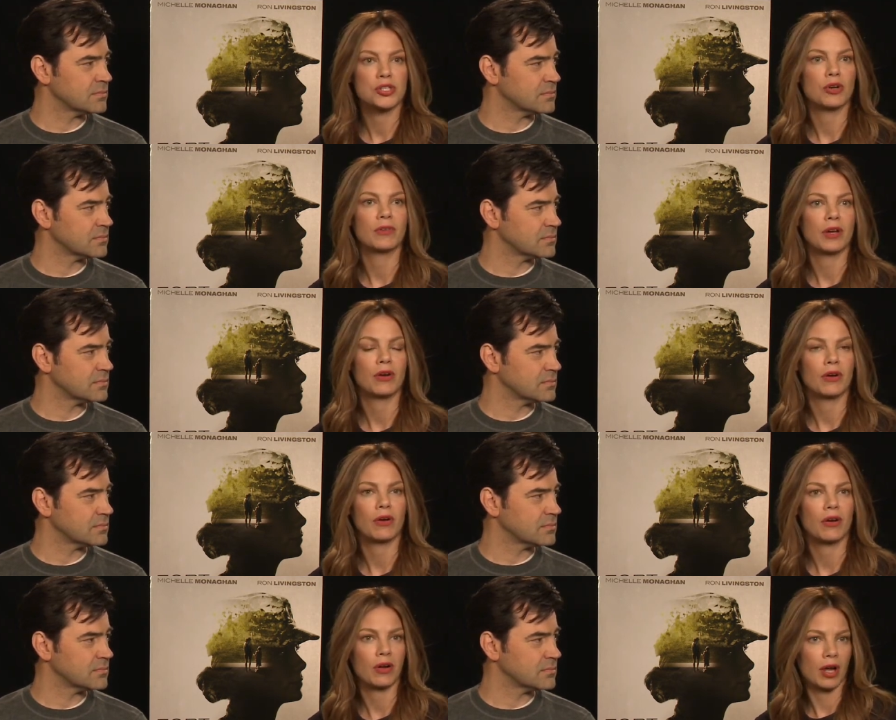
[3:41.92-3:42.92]
Speaker 1: serving her
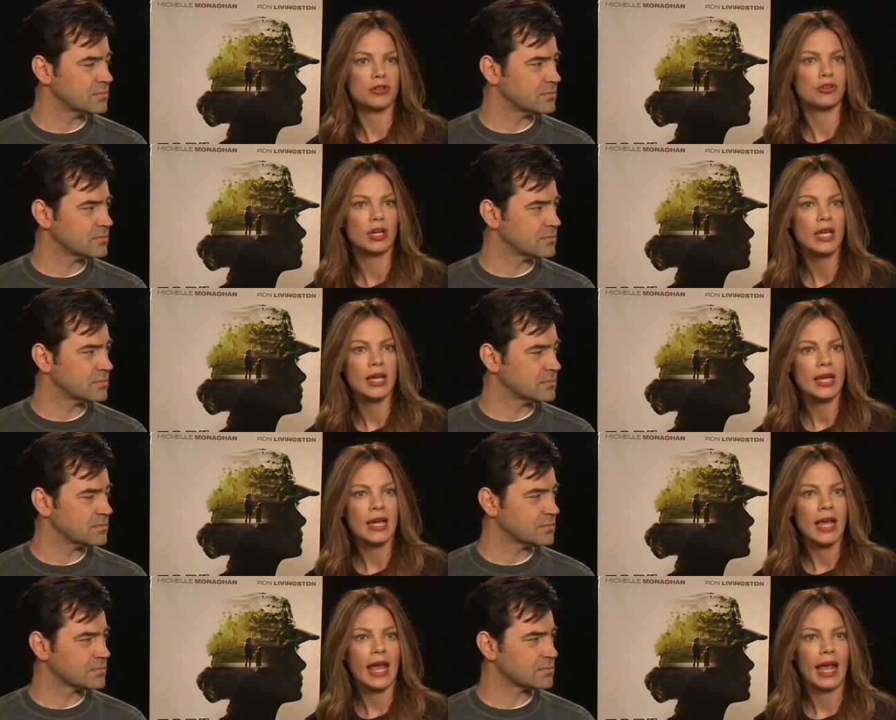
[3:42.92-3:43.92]
her country
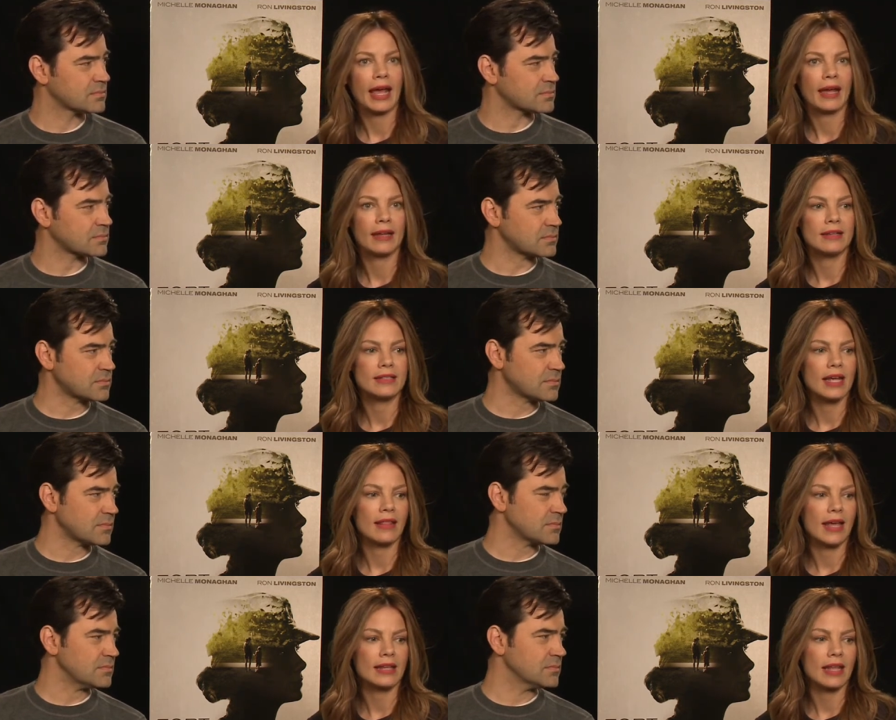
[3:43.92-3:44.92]
and
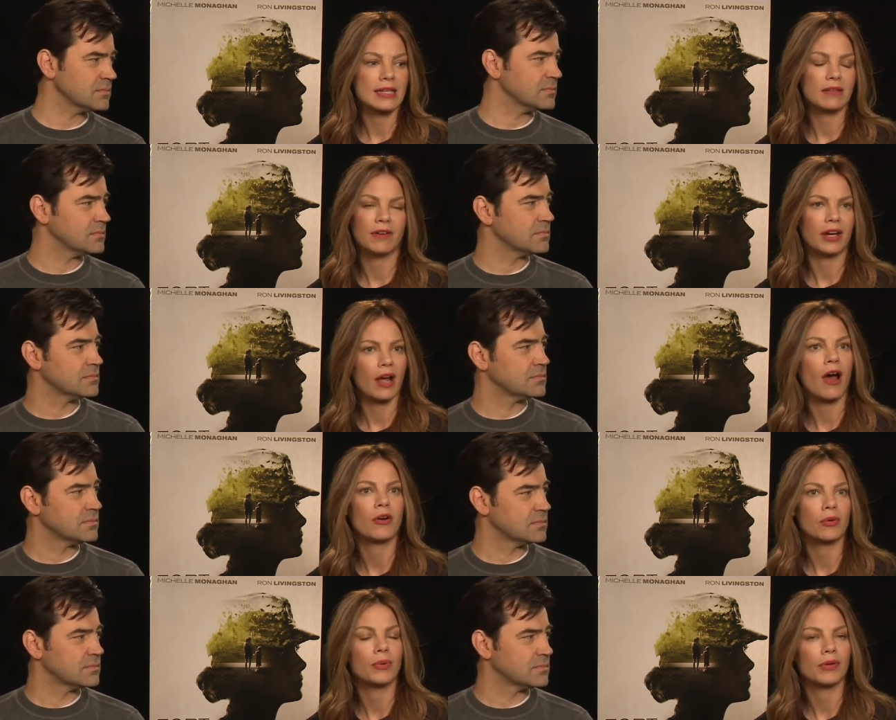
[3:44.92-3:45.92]
and that that's a very
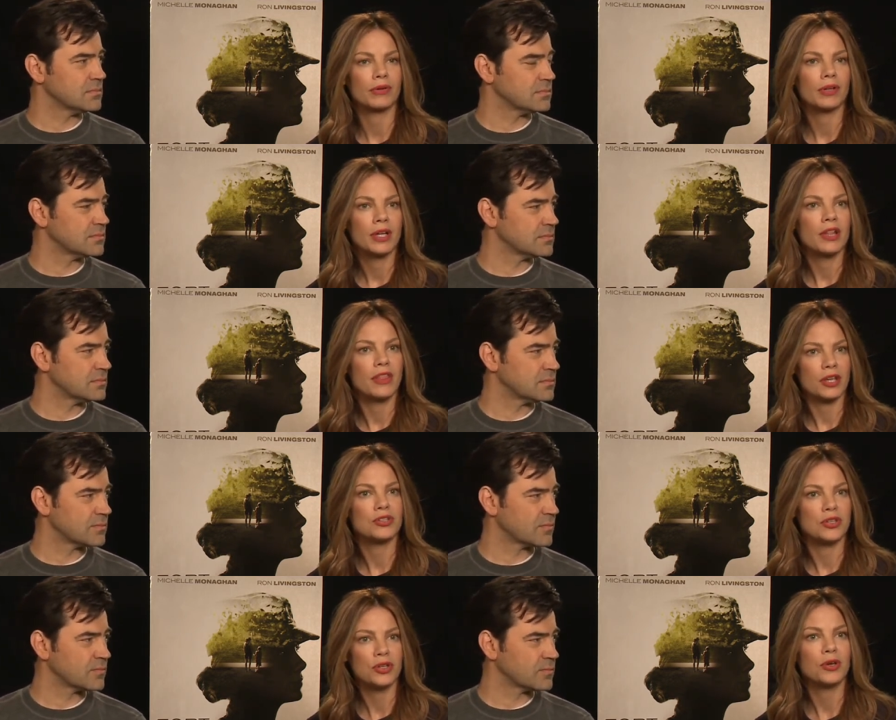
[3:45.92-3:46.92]
honorable thing
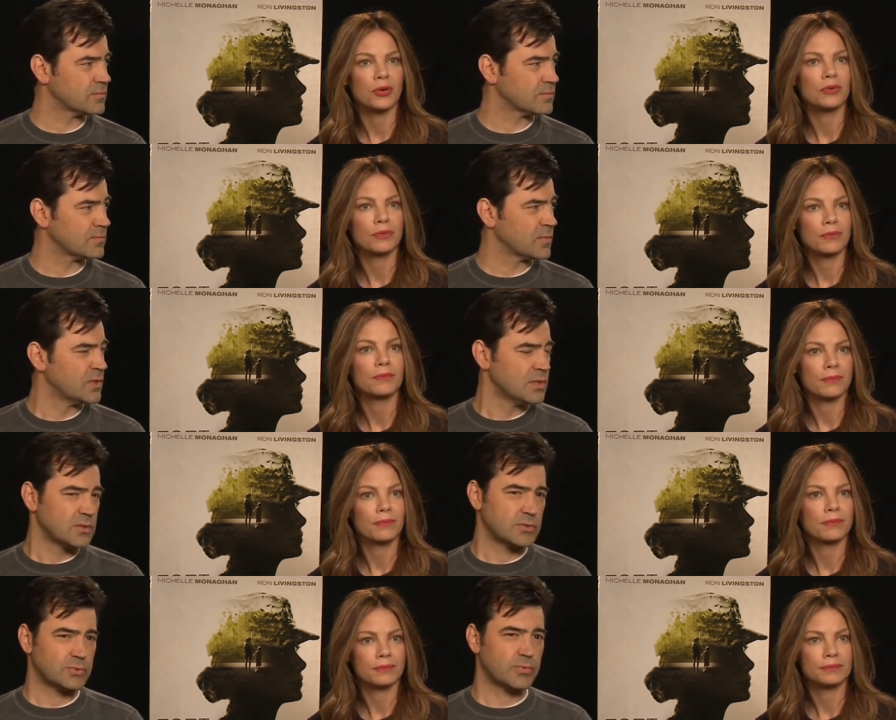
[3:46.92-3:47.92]
to do.
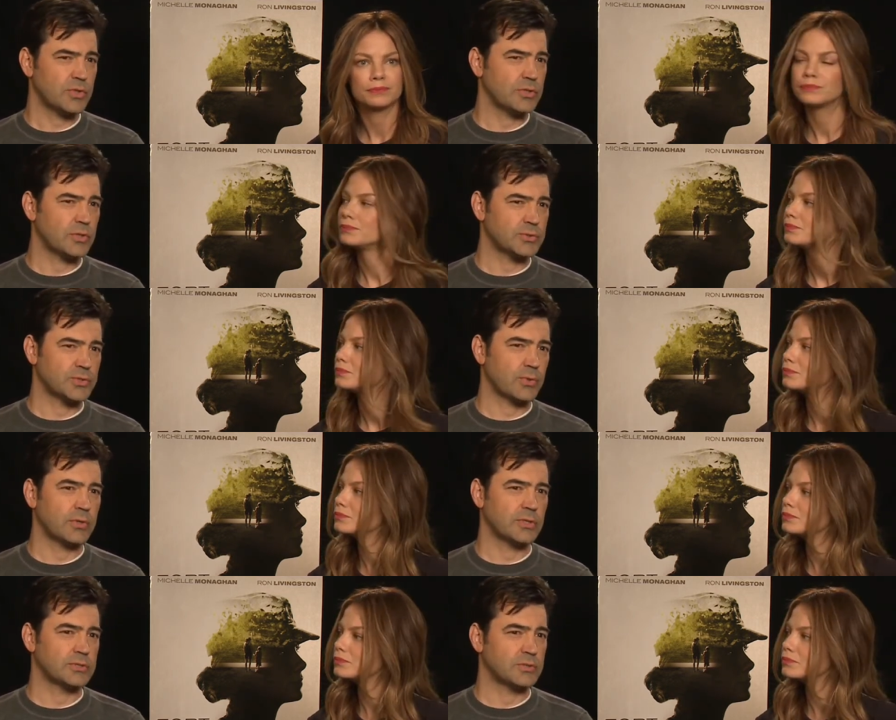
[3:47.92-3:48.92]
Speaker 2: There's really no
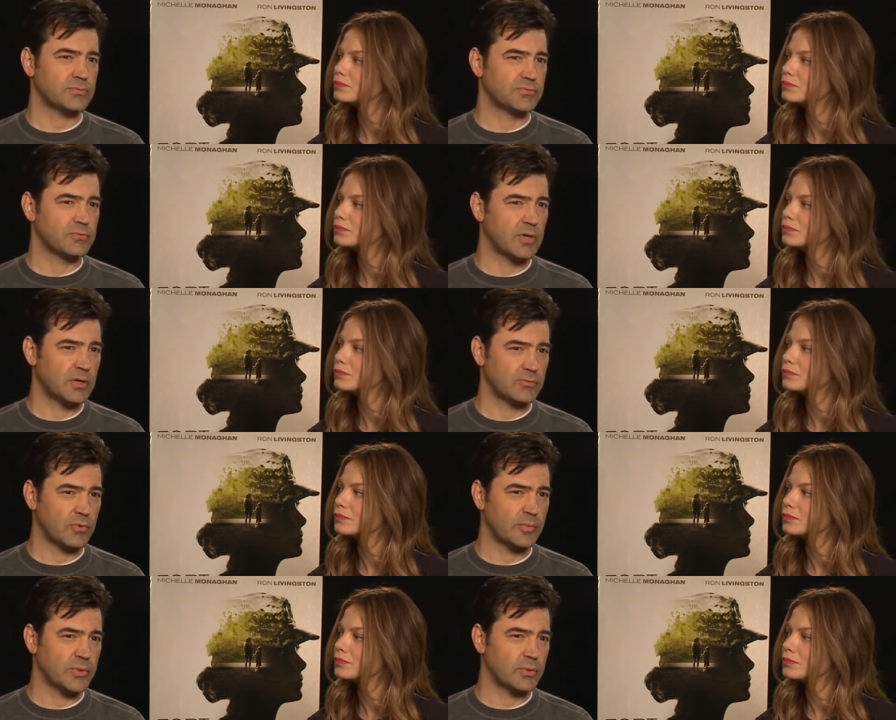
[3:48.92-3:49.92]
shortage of, of
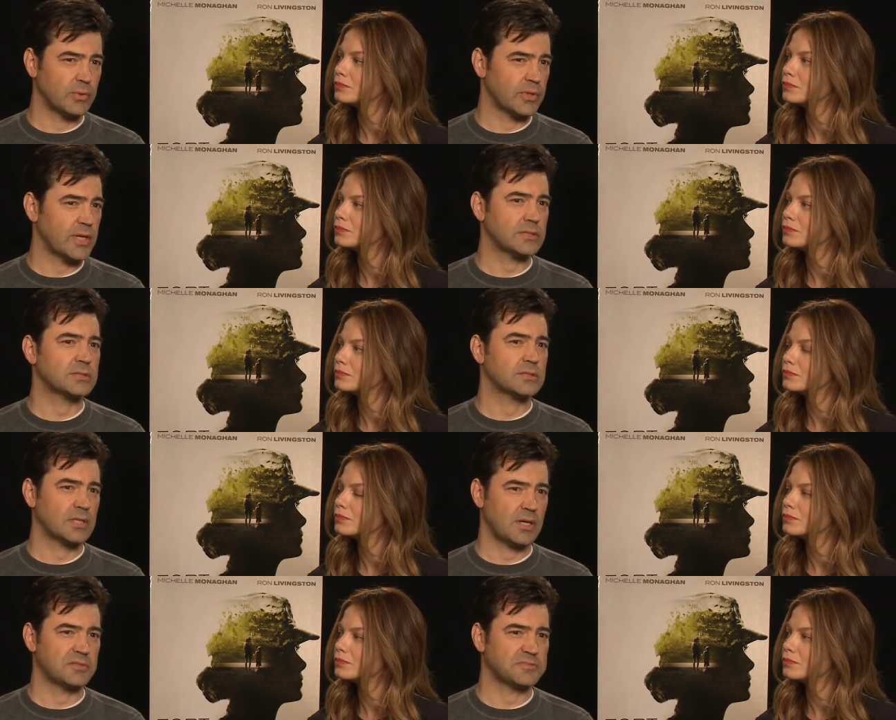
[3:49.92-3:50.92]
women who are that
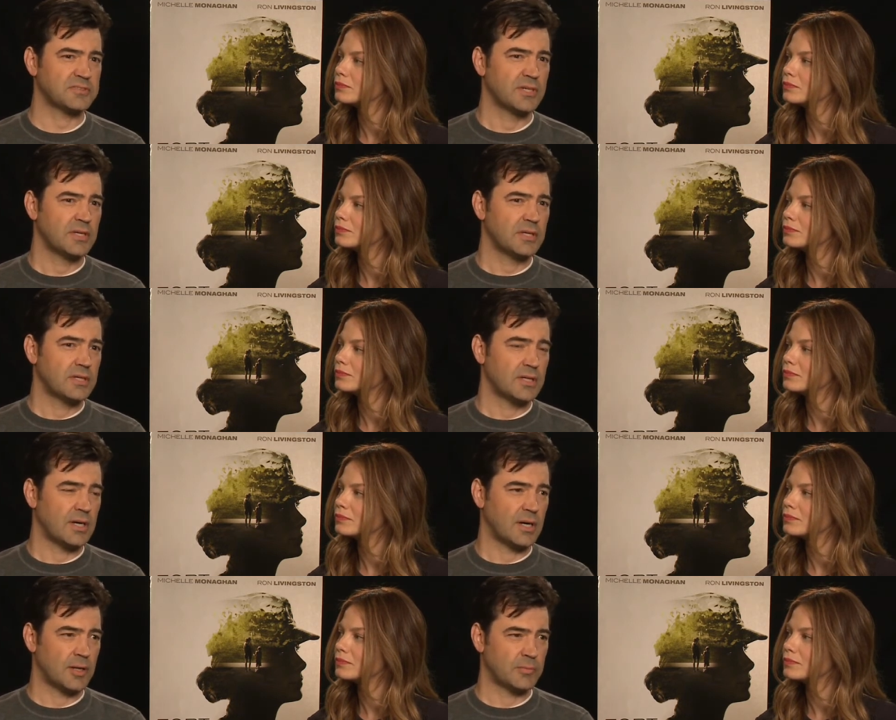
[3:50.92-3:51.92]
tough.
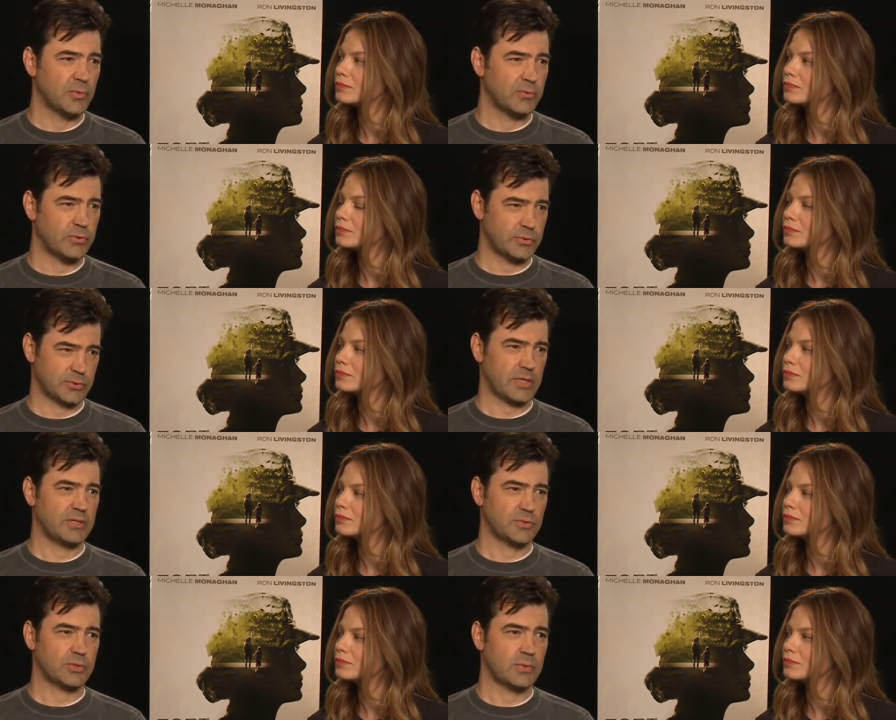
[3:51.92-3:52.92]
Um, there's kind
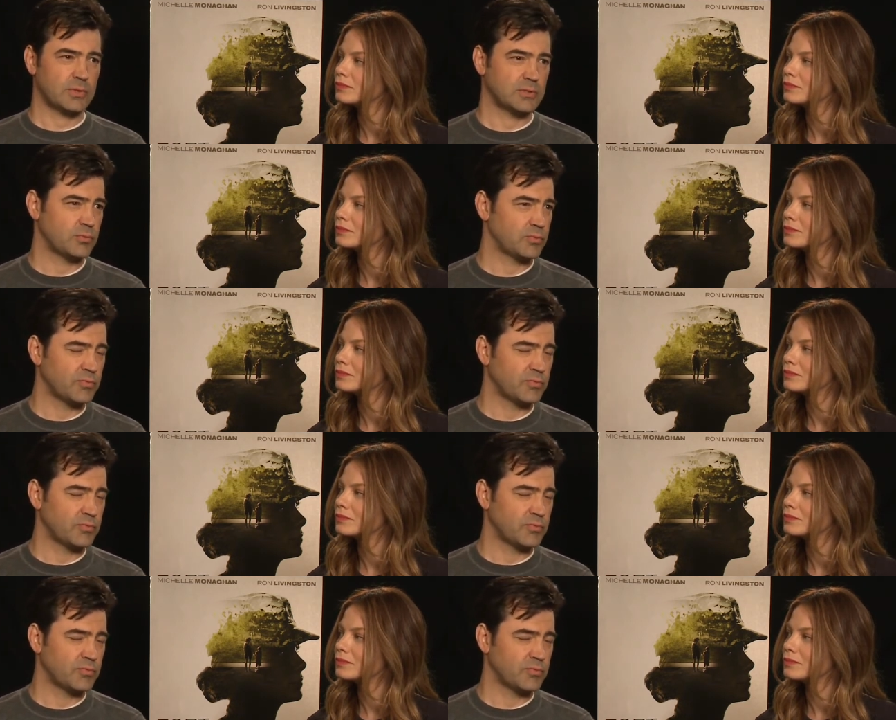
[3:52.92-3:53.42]
of a shortage of